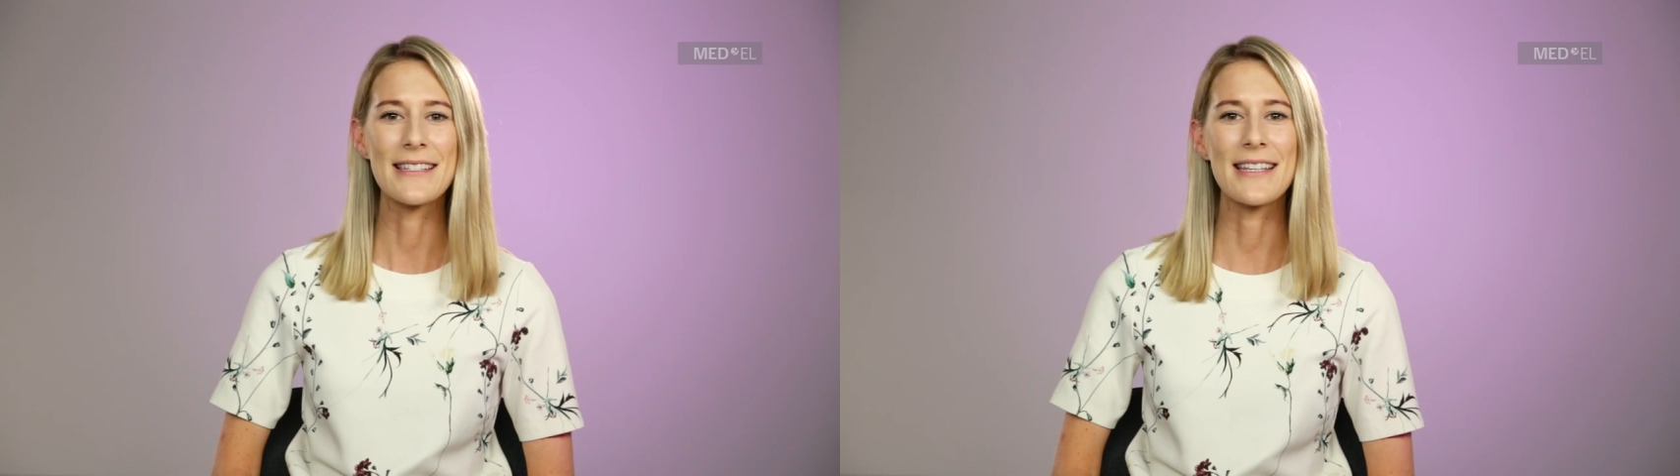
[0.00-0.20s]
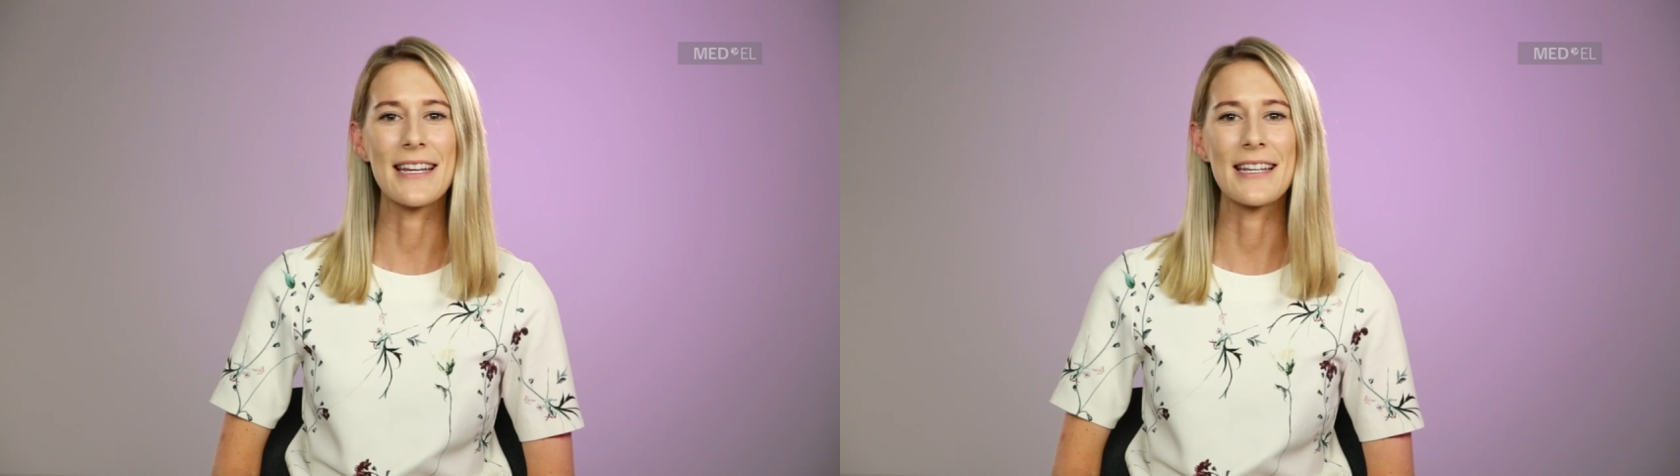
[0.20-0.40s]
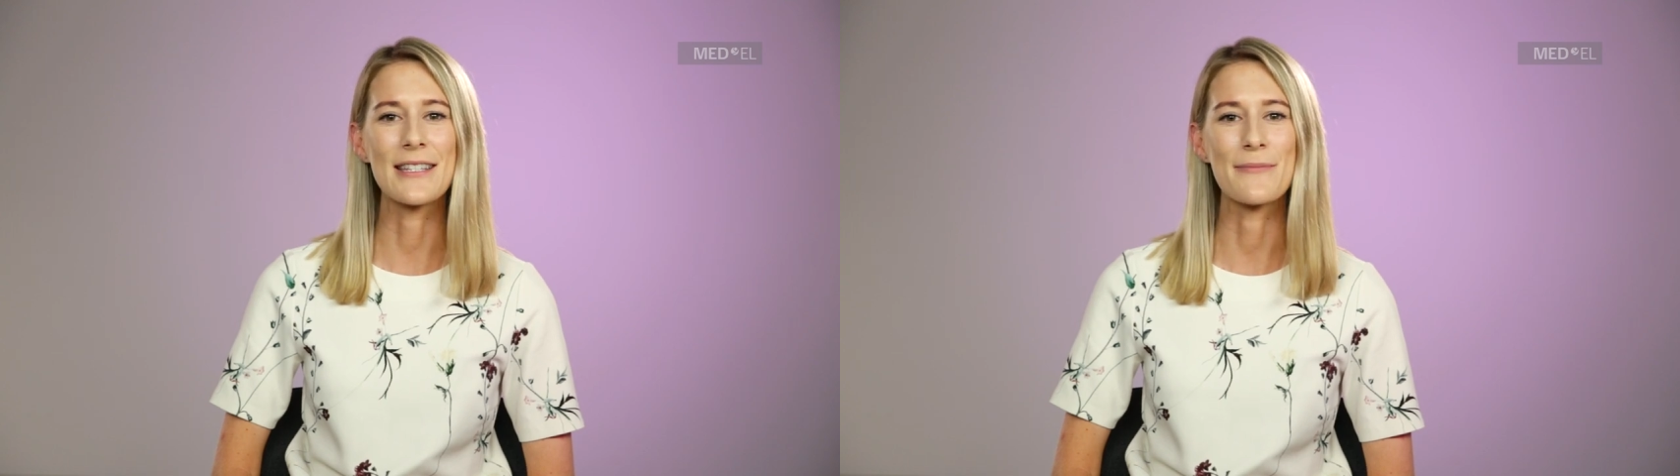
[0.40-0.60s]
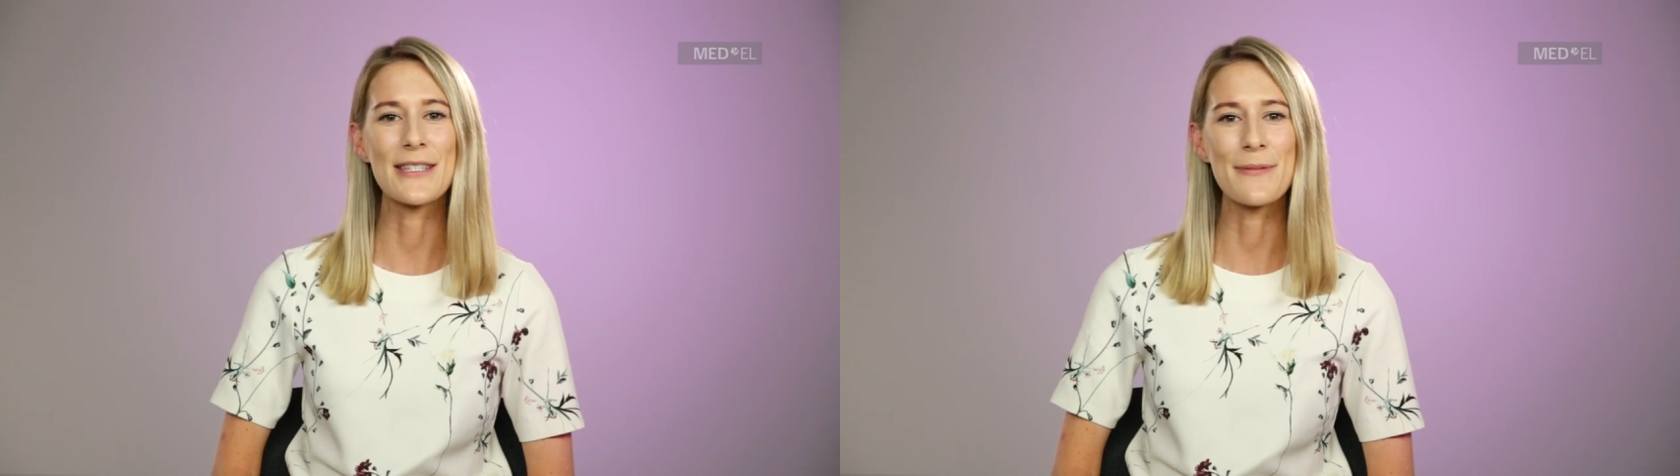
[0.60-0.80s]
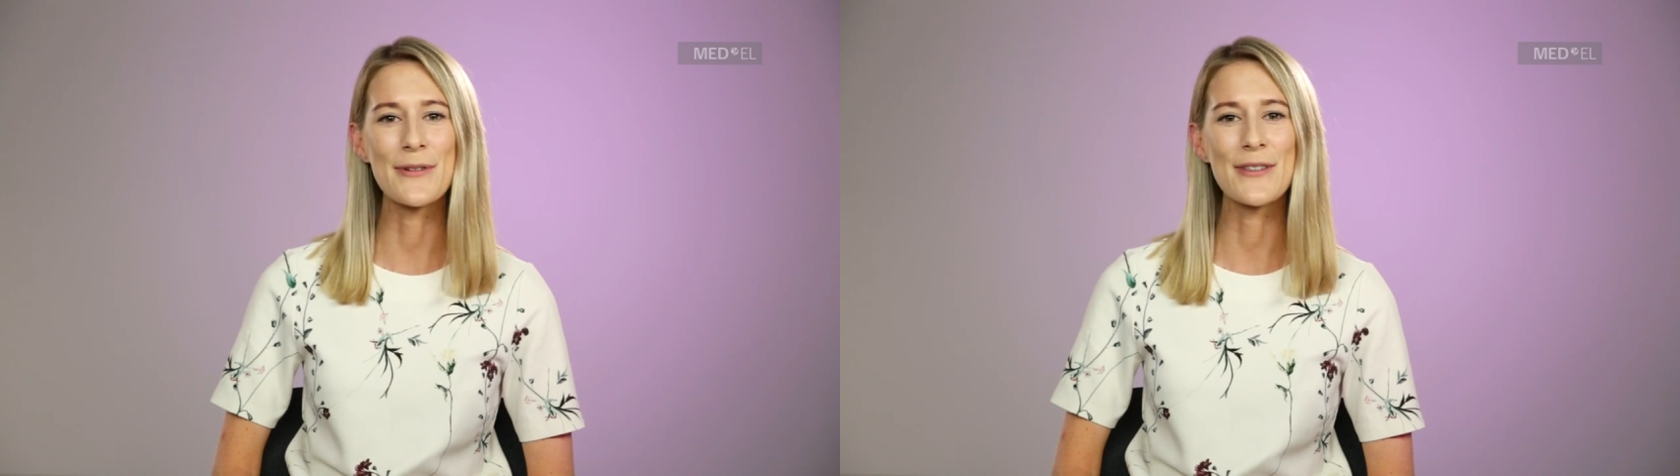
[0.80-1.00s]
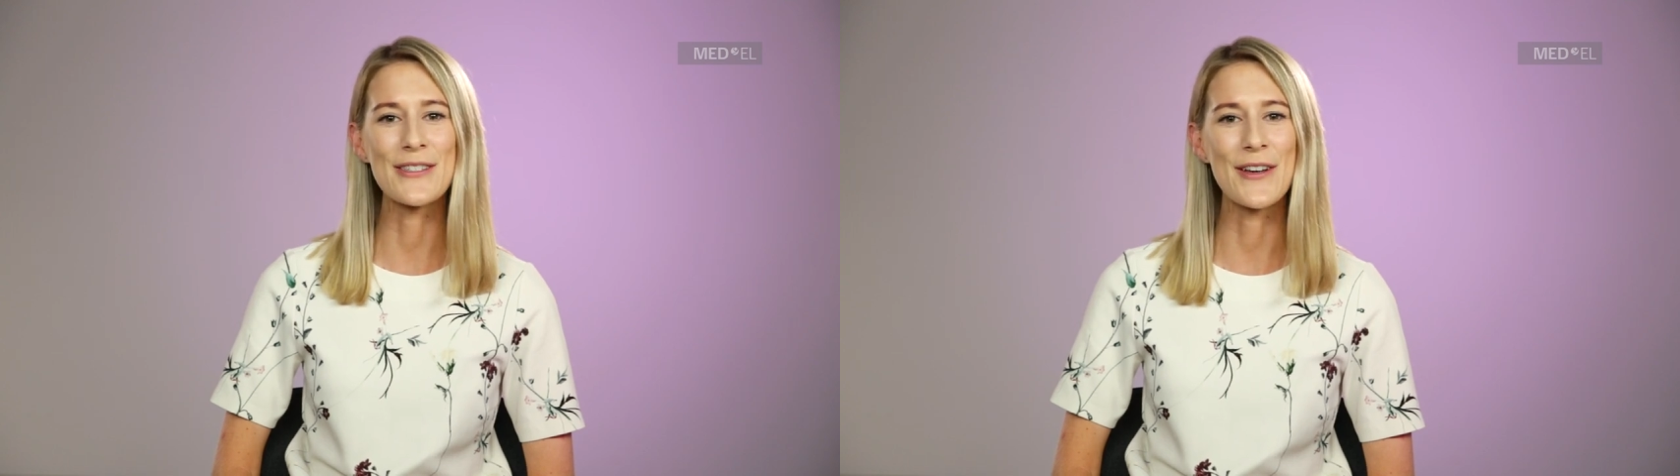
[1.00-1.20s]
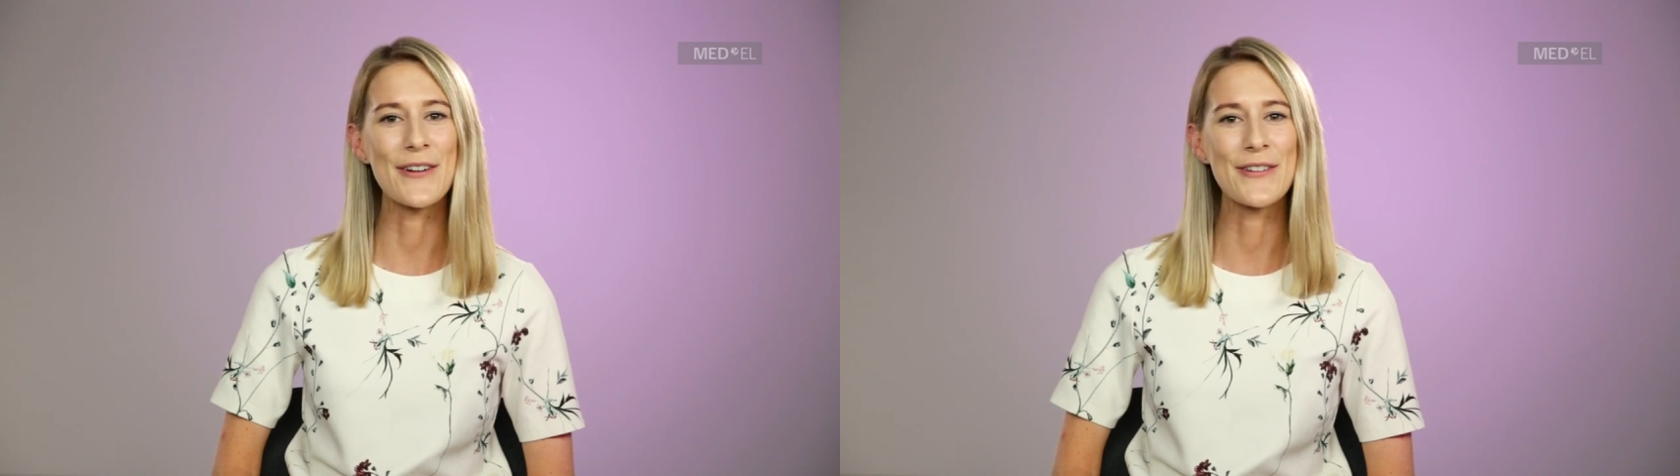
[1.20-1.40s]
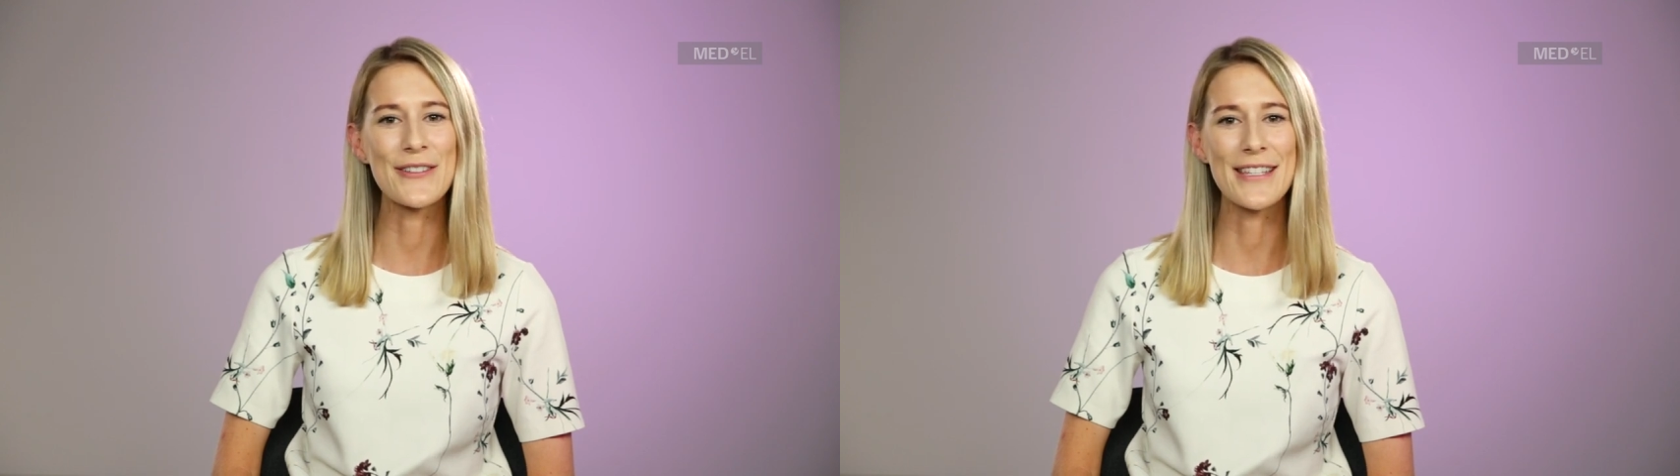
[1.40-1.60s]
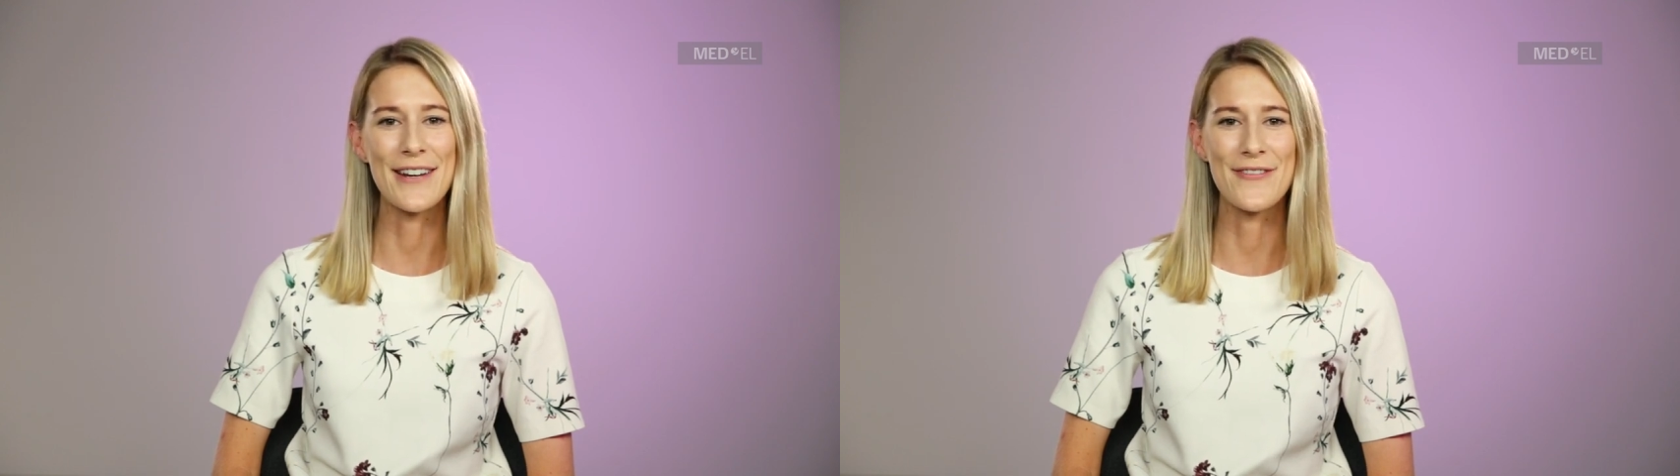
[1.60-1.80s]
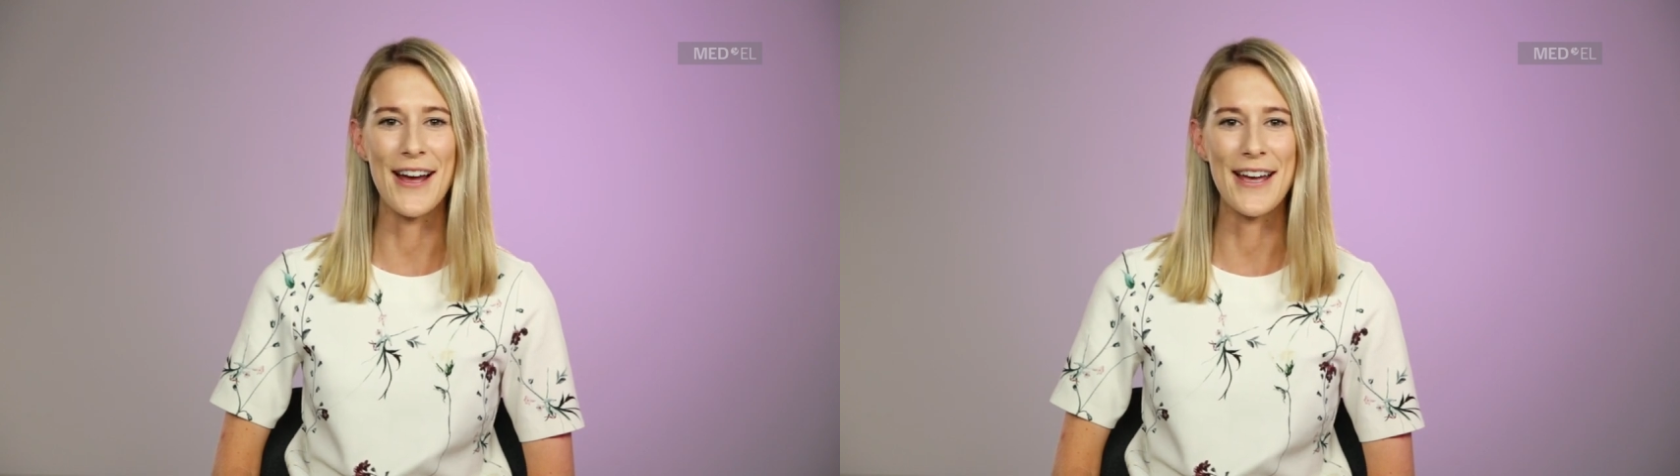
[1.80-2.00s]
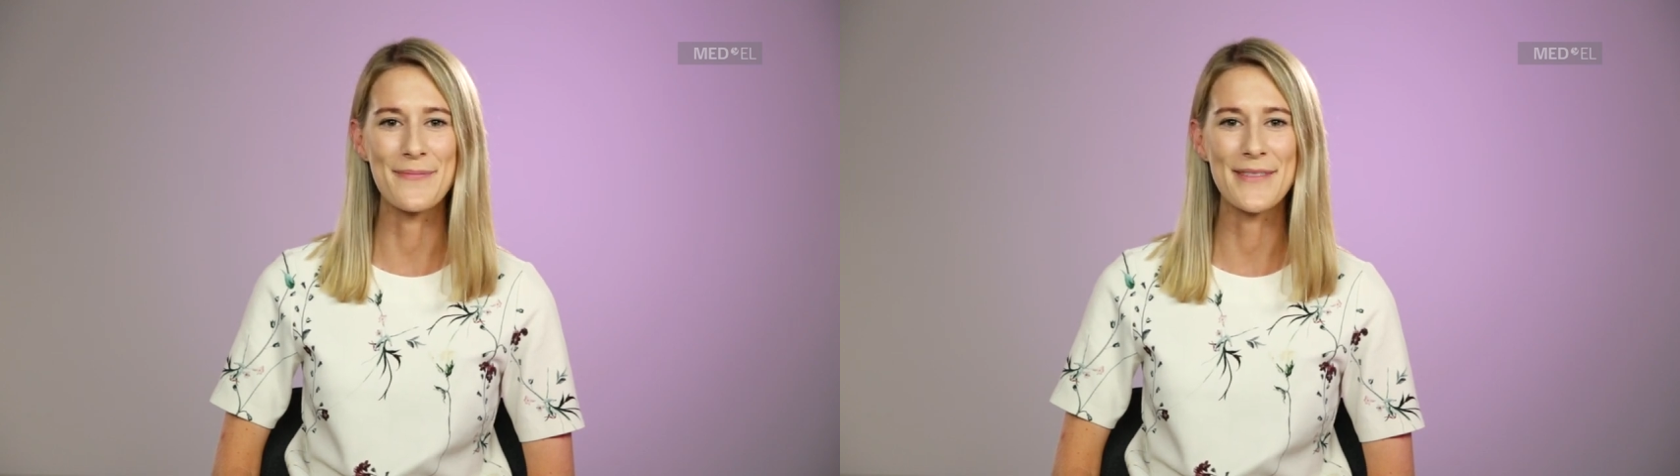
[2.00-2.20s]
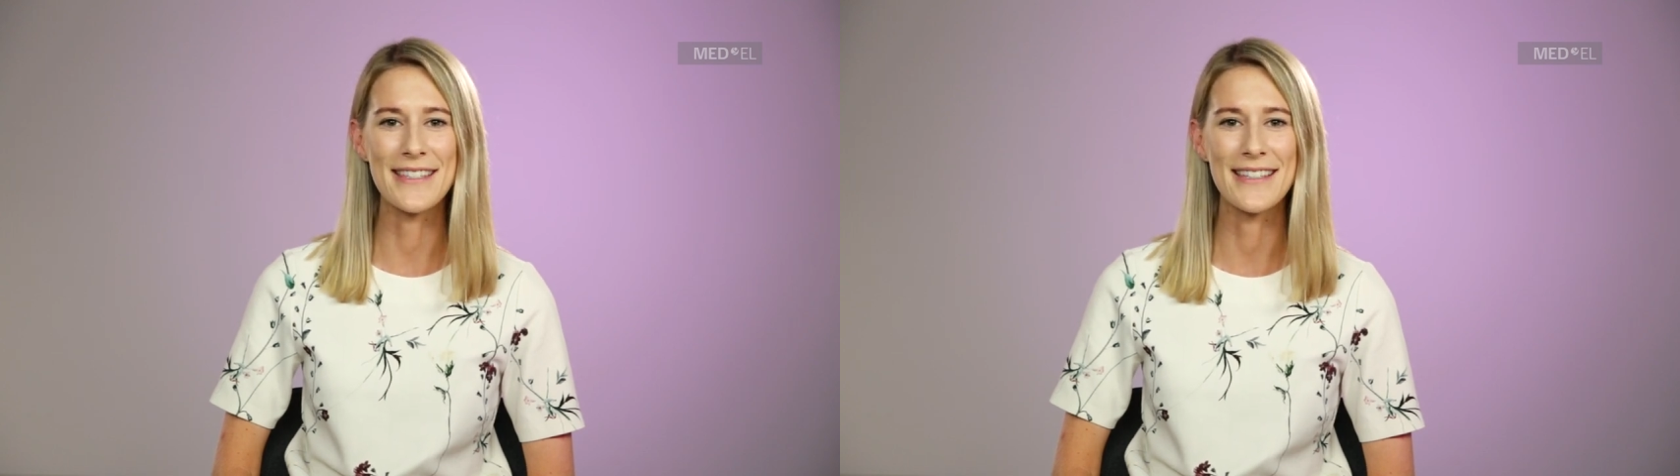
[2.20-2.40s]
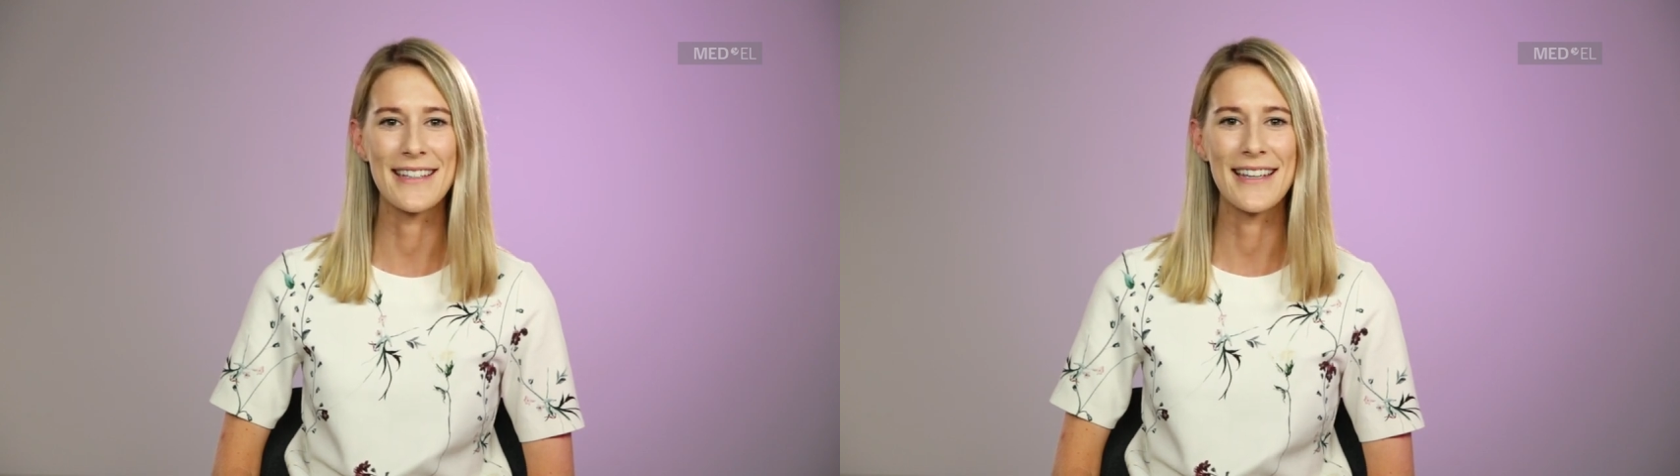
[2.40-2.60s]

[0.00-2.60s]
singing some simple songs and rhymes.